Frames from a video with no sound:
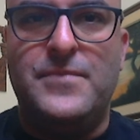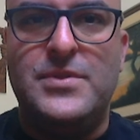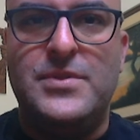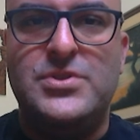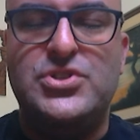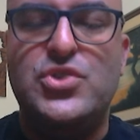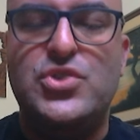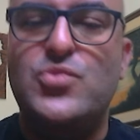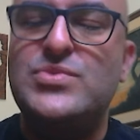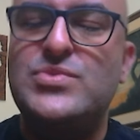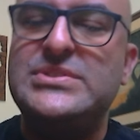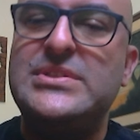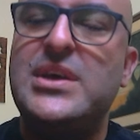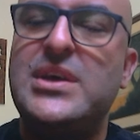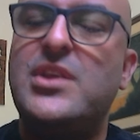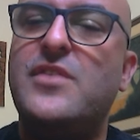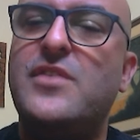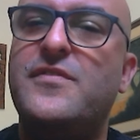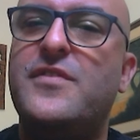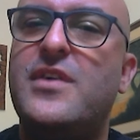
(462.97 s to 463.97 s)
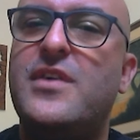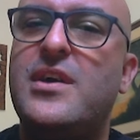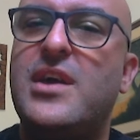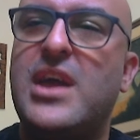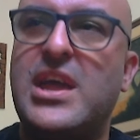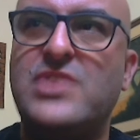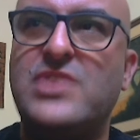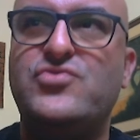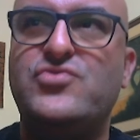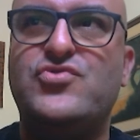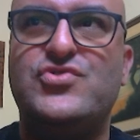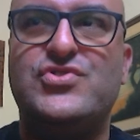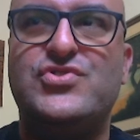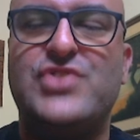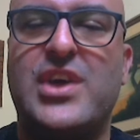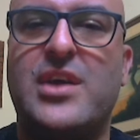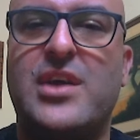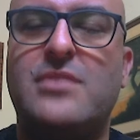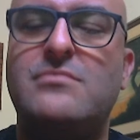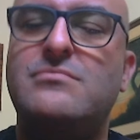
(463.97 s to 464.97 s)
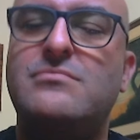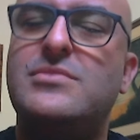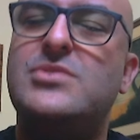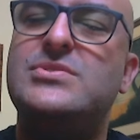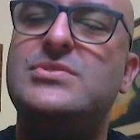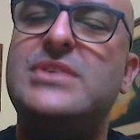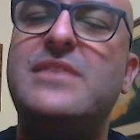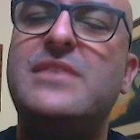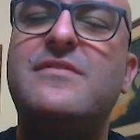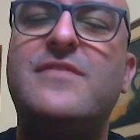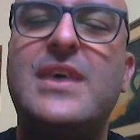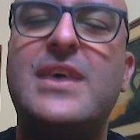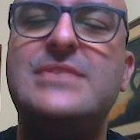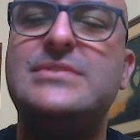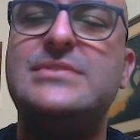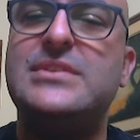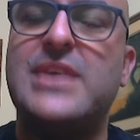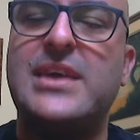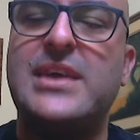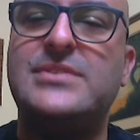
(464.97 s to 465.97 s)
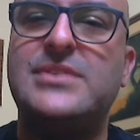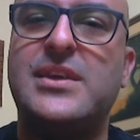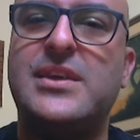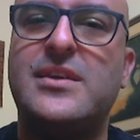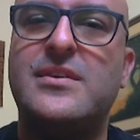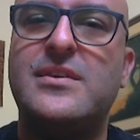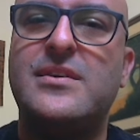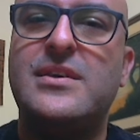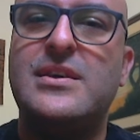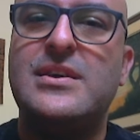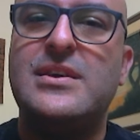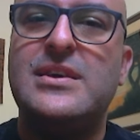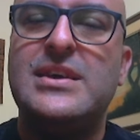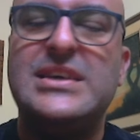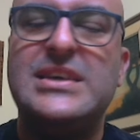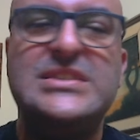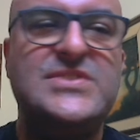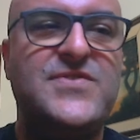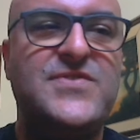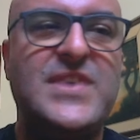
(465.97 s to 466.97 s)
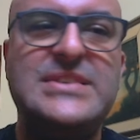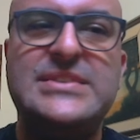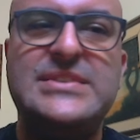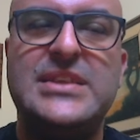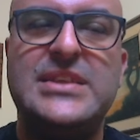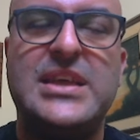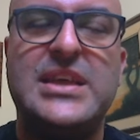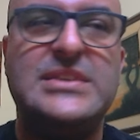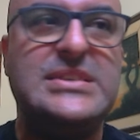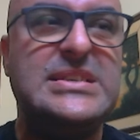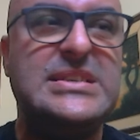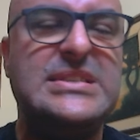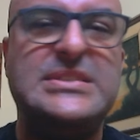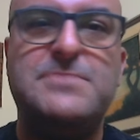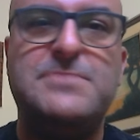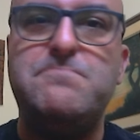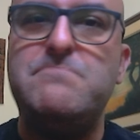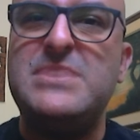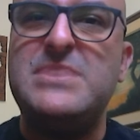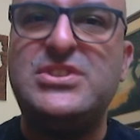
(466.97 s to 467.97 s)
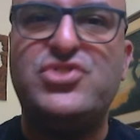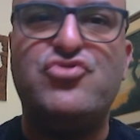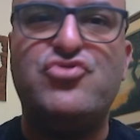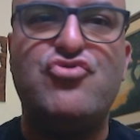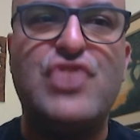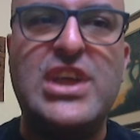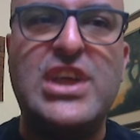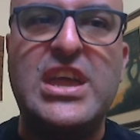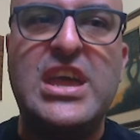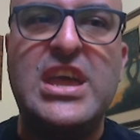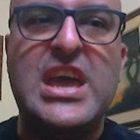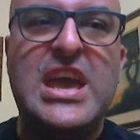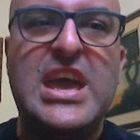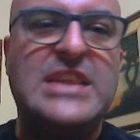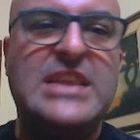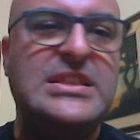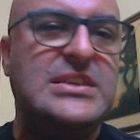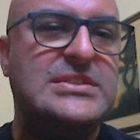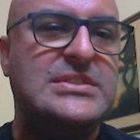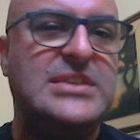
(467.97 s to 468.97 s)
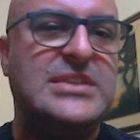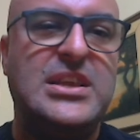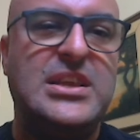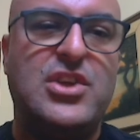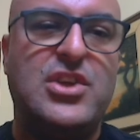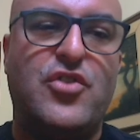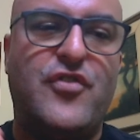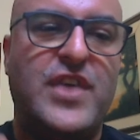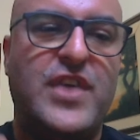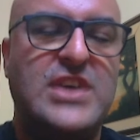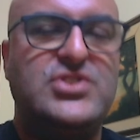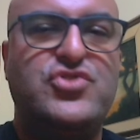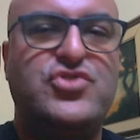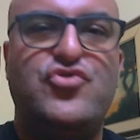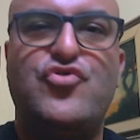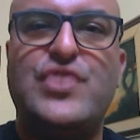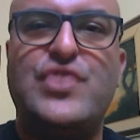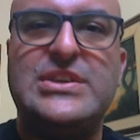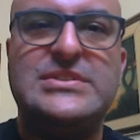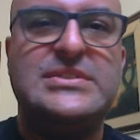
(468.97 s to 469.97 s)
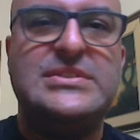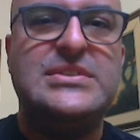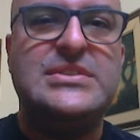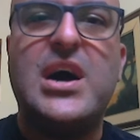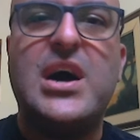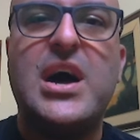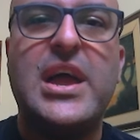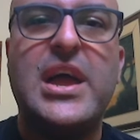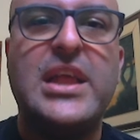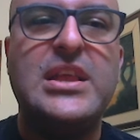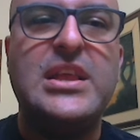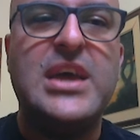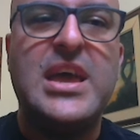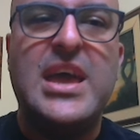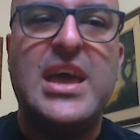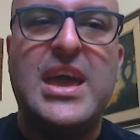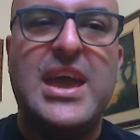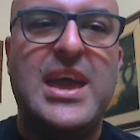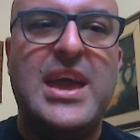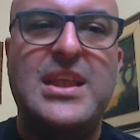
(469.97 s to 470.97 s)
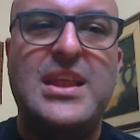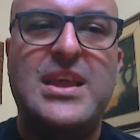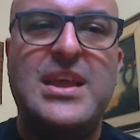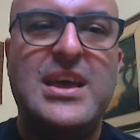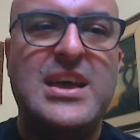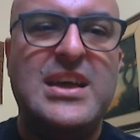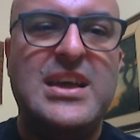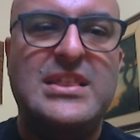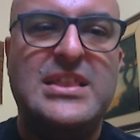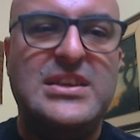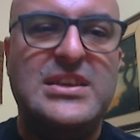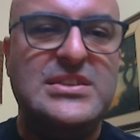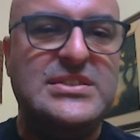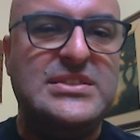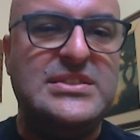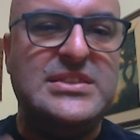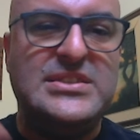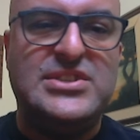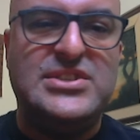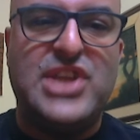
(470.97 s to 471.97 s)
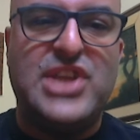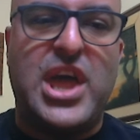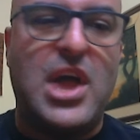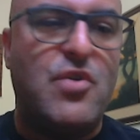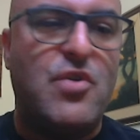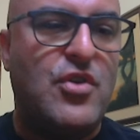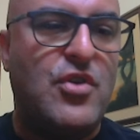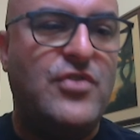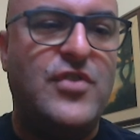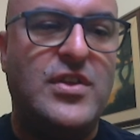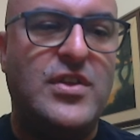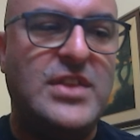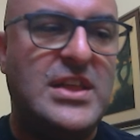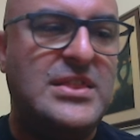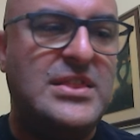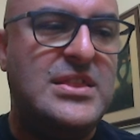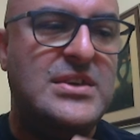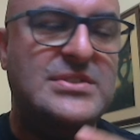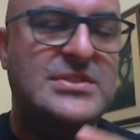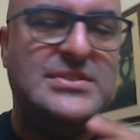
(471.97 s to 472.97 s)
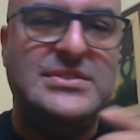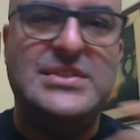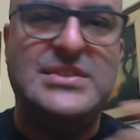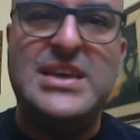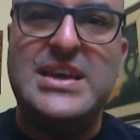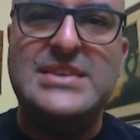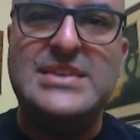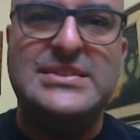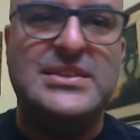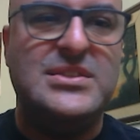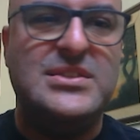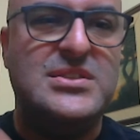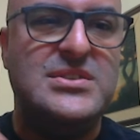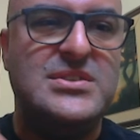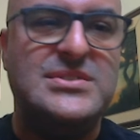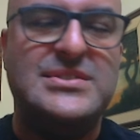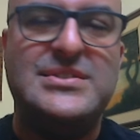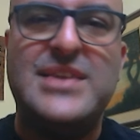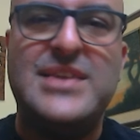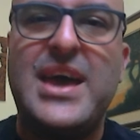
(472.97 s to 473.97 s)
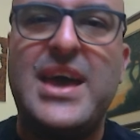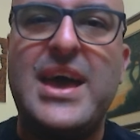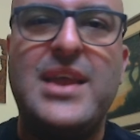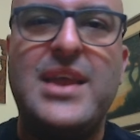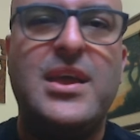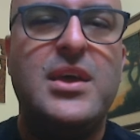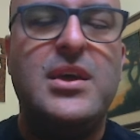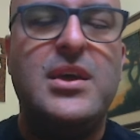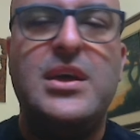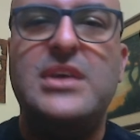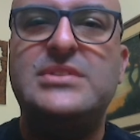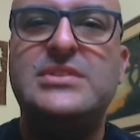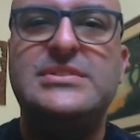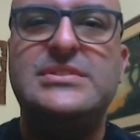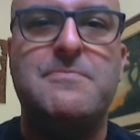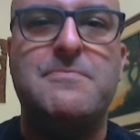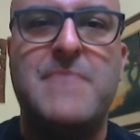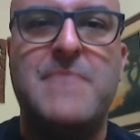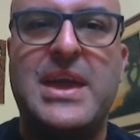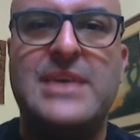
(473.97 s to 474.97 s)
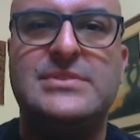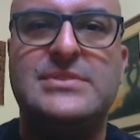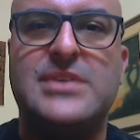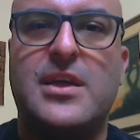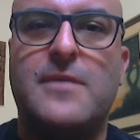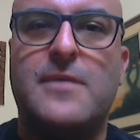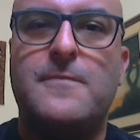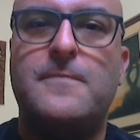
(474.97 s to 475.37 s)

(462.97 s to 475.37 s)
So instead of interesting, you say fascinating. It's fascinating, it's mystery, and there's a little of history inside, and there is this character that does this and does that. It's amazing.